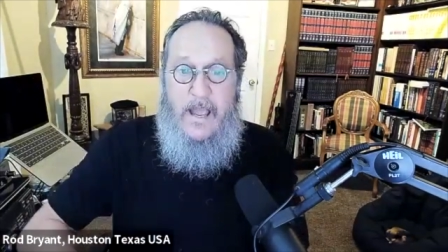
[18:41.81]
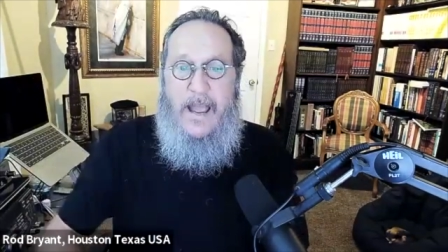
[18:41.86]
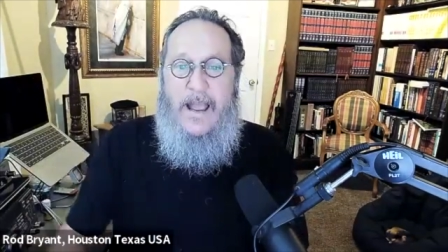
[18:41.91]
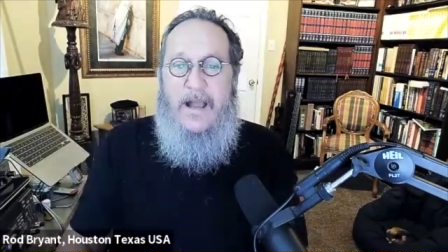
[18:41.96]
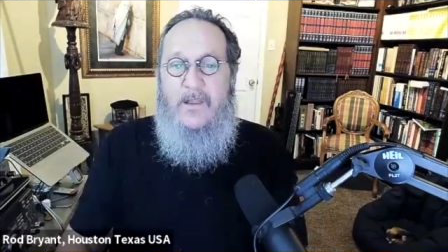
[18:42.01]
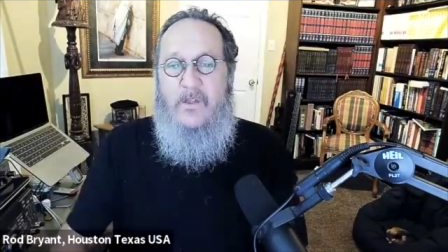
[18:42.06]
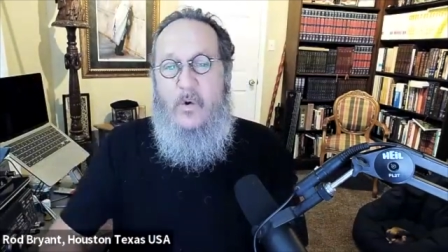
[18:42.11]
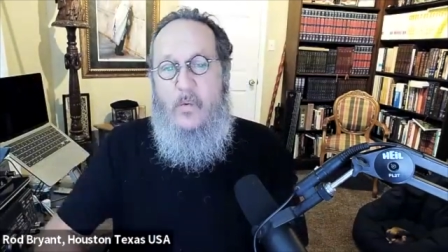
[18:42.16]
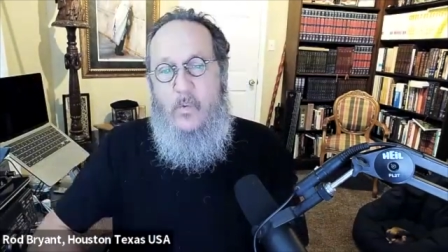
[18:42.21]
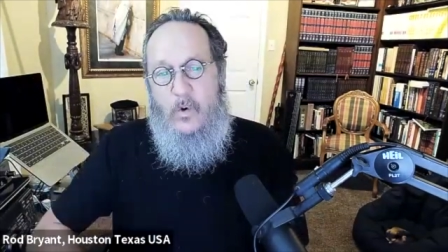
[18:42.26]

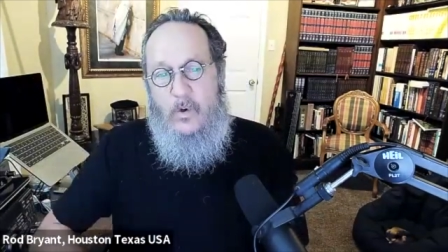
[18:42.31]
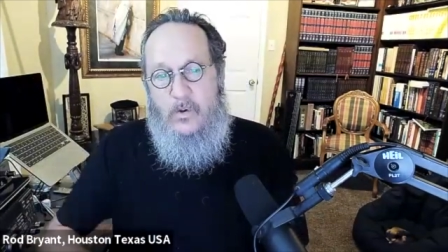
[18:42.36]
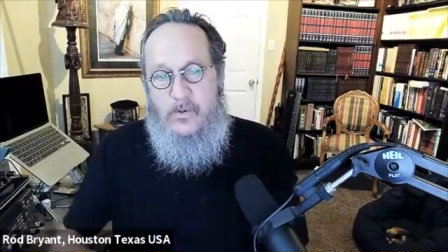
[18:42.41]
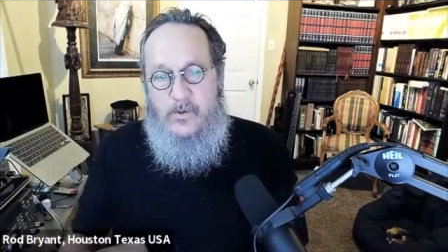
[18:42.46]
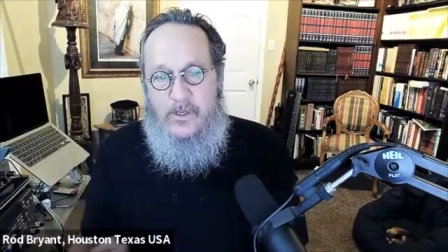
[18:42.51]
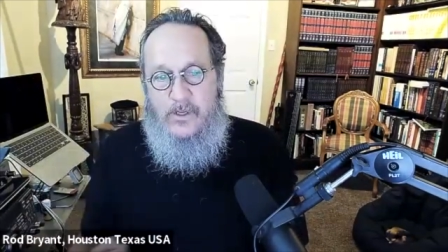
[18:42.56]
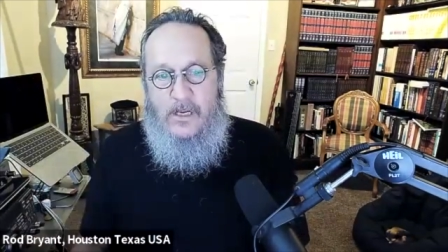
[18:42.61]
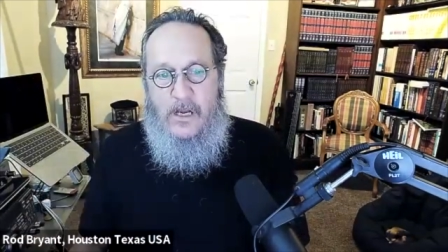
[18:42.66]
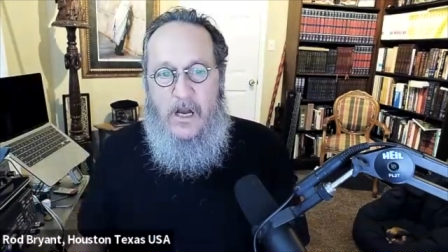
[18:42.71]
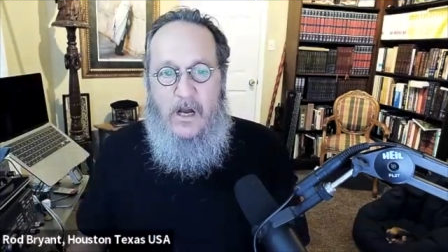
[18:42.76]
and the world
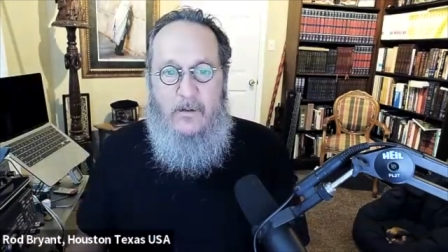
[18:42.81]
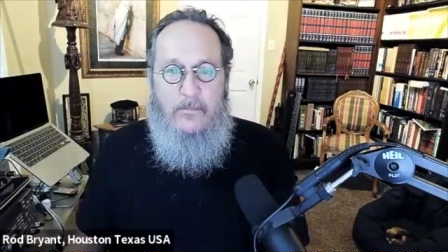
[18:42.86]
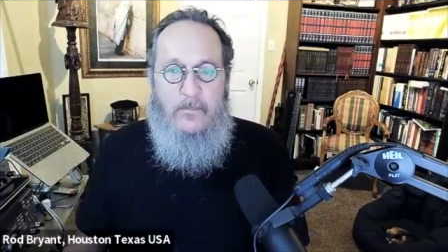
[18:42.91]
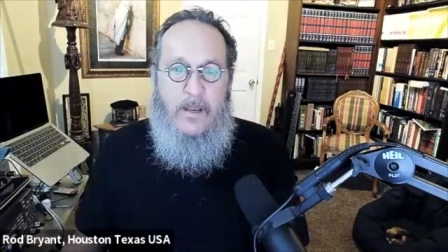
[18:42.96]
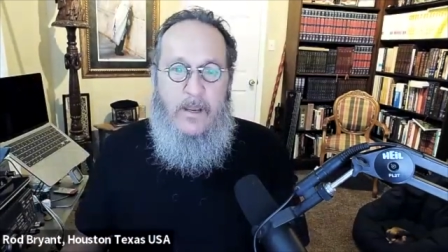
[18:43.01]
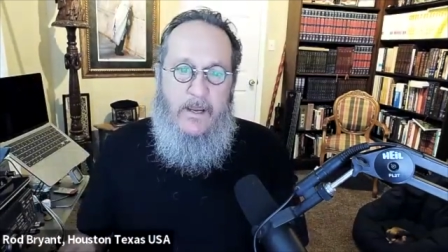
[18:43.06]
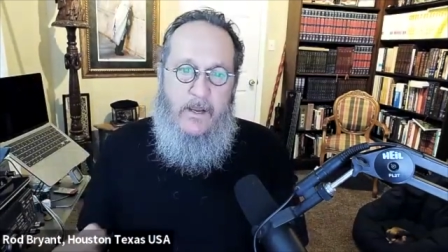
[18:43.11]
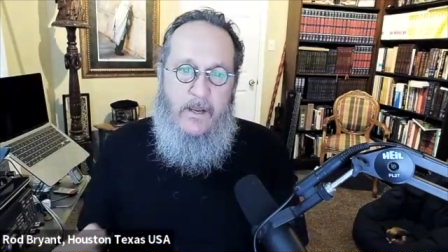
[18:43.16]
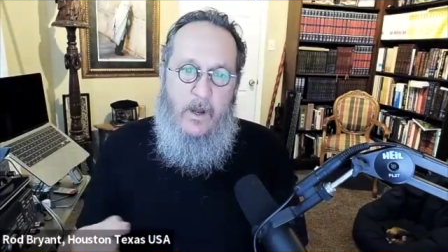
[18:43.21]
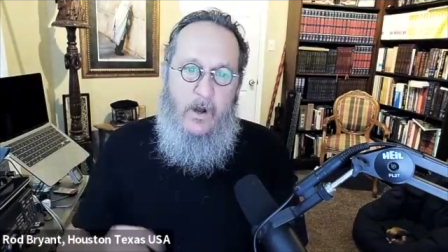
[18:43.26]
to come,
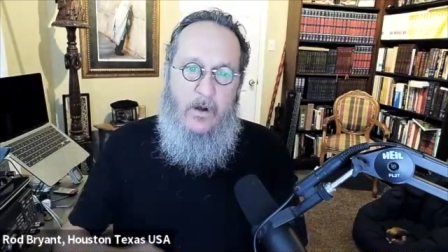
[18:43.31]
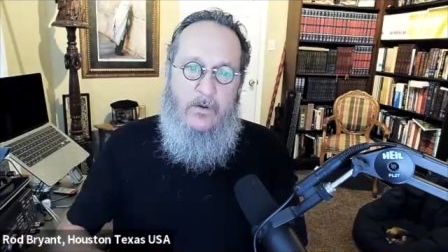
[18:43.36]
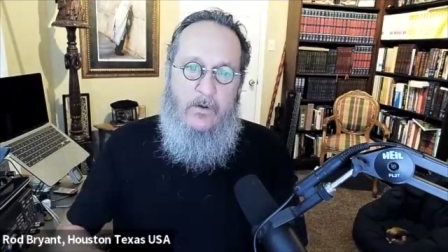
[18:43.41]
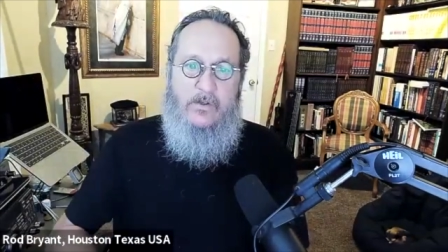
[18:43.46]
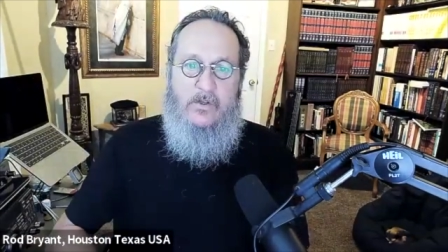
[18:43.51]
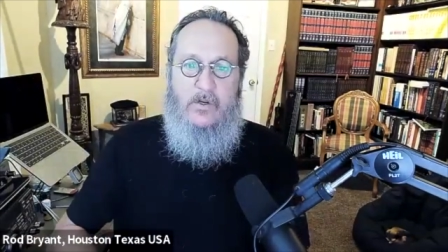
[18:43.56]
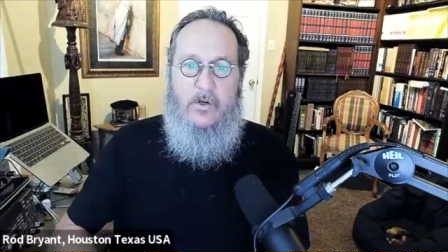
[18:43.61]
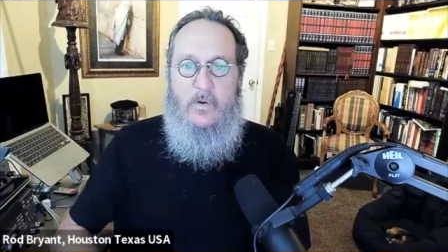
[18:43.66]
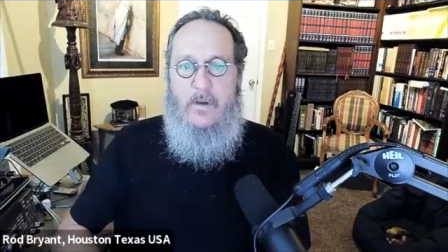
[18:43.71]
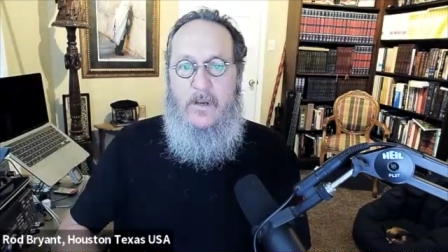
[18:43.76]
and
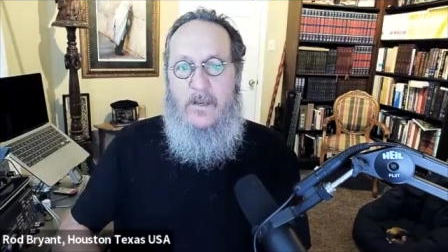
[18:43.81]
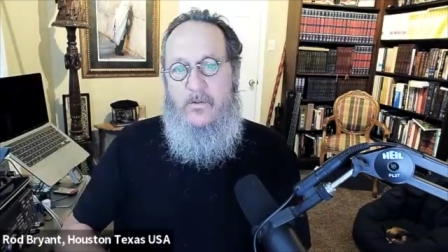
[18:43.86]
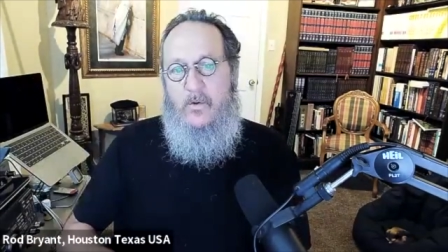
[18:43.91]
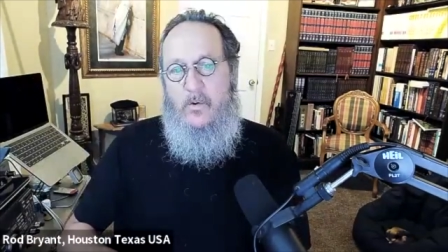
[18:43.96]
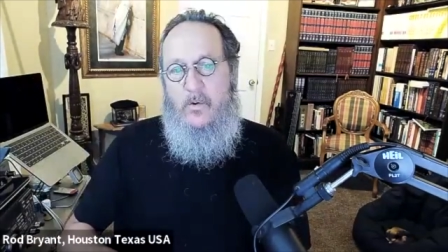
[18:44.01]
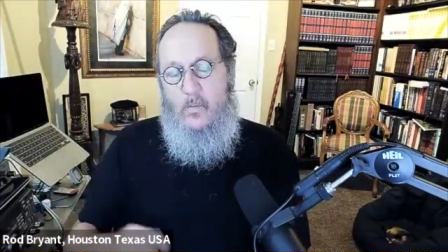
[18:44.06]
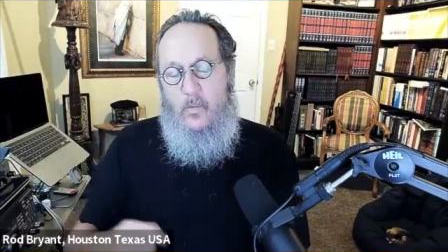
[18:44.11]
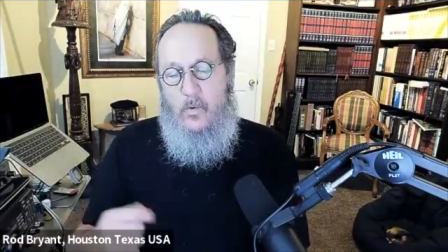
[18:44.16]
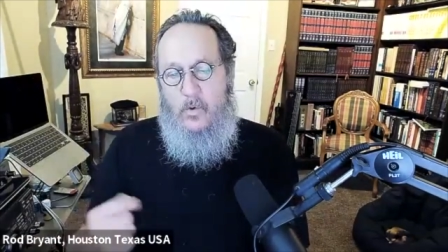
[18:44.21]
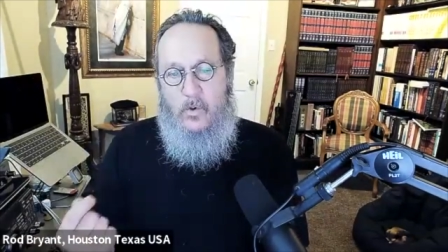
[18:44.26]
also in
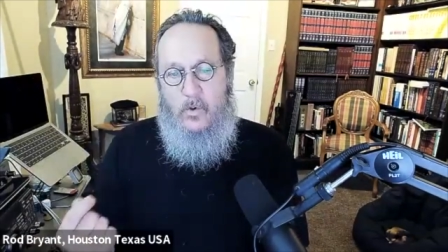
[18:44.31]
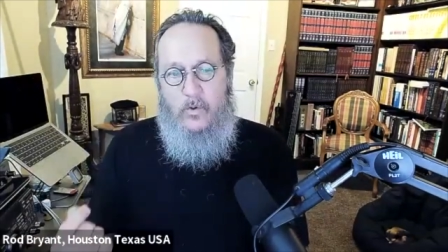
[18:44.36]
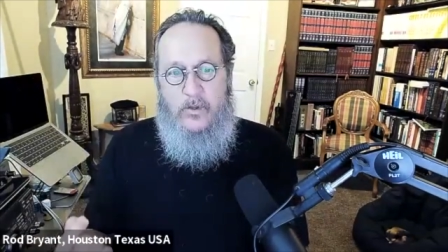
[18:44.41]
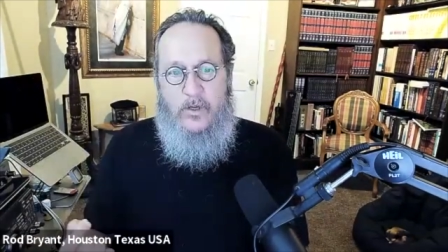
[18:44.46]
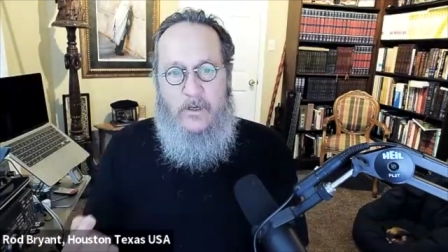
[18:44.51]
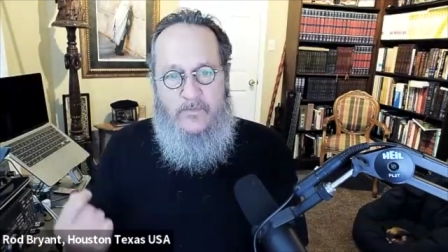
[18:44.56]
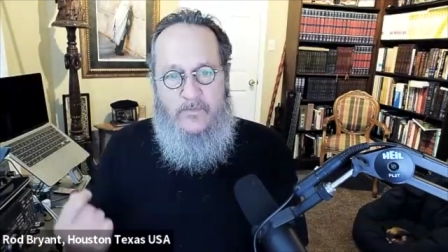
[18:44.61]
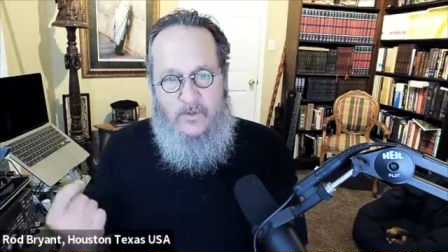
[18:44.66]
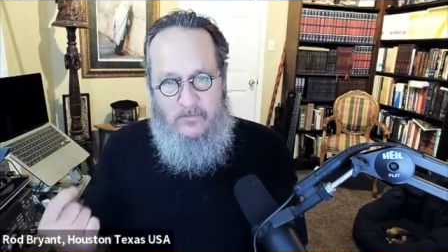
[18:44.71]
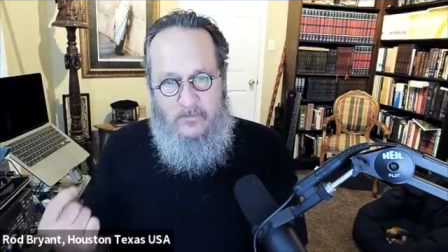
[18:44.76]
the world
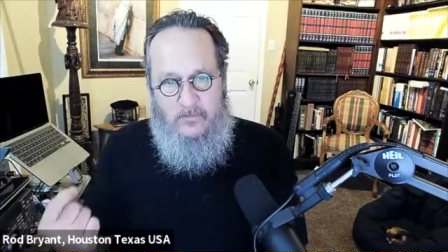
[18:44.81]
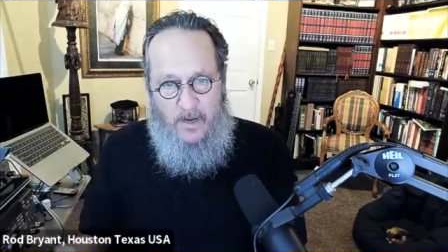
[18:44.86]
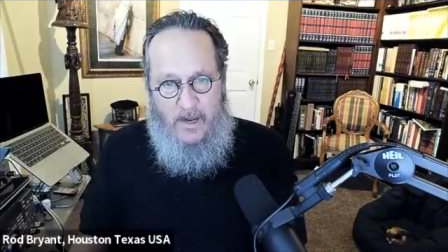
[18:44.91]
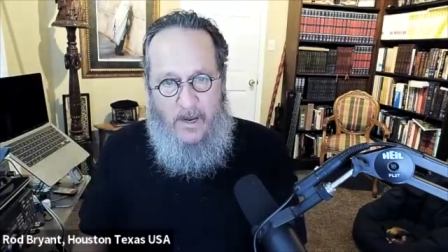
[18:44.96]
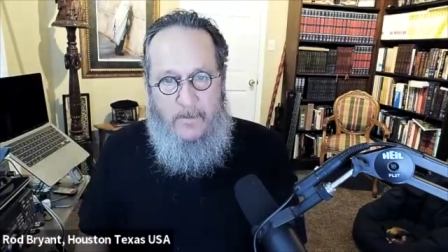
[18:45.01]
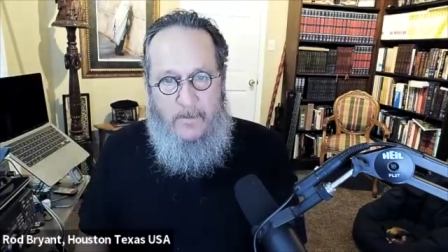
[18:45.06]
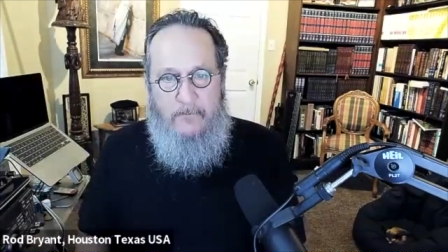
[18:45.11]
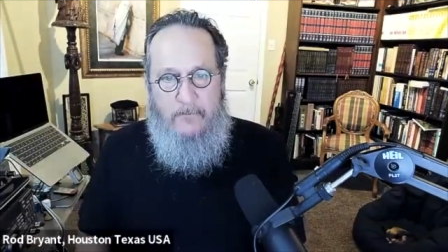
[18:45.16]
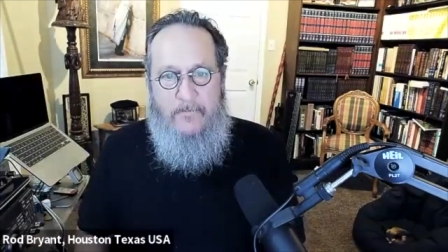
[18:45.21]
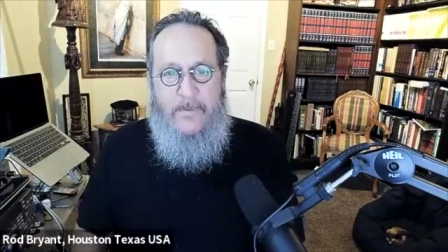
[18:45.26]
of
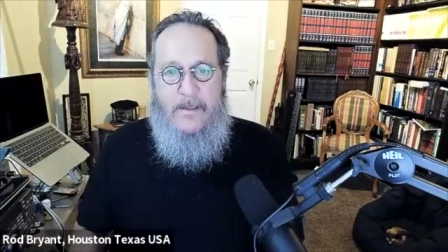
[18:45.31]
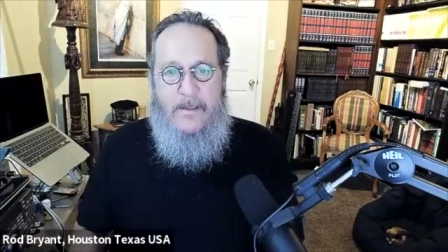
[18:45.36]
Shemaim.